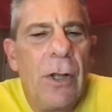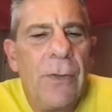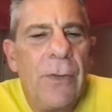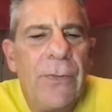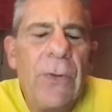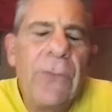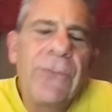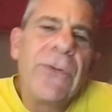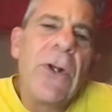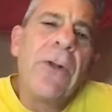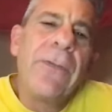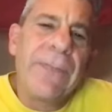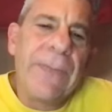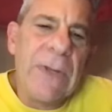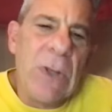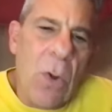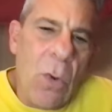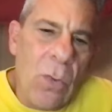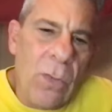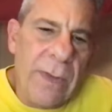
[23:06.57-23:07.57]
Those aren't
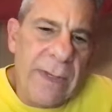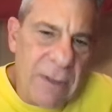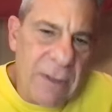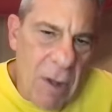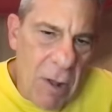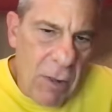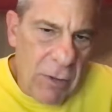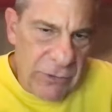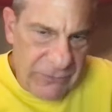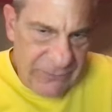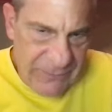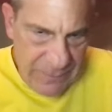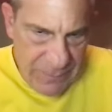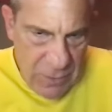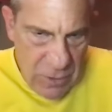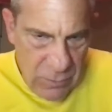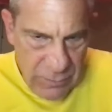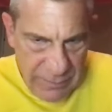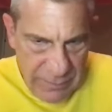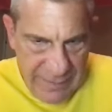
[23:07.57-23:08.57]
the only college
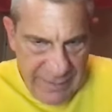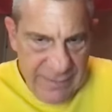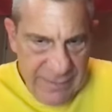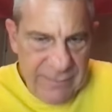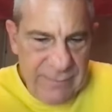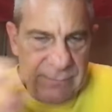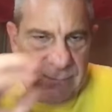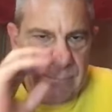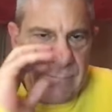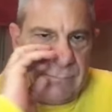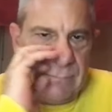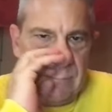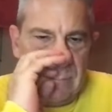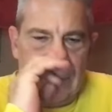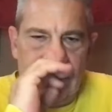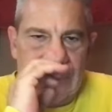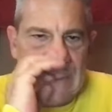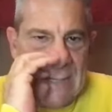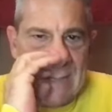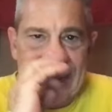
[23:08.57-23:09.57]
football-related
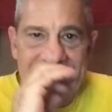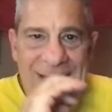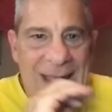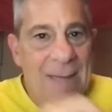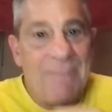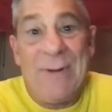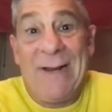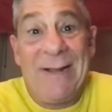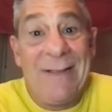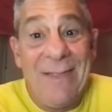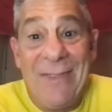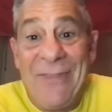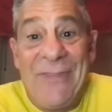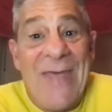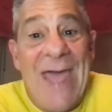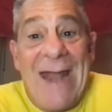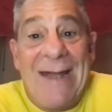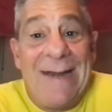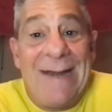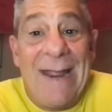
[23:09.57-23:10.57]
things happening
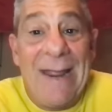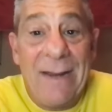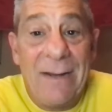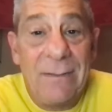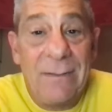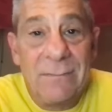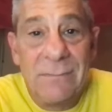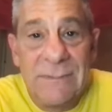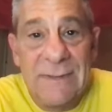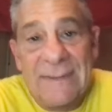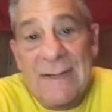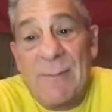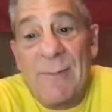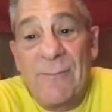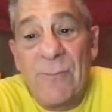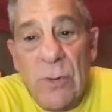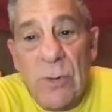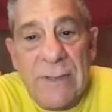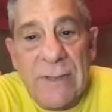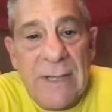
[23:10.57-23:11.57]
that day, December
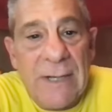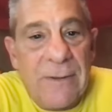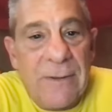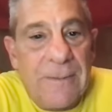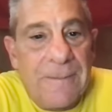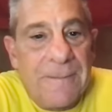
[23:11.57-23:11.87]
14th.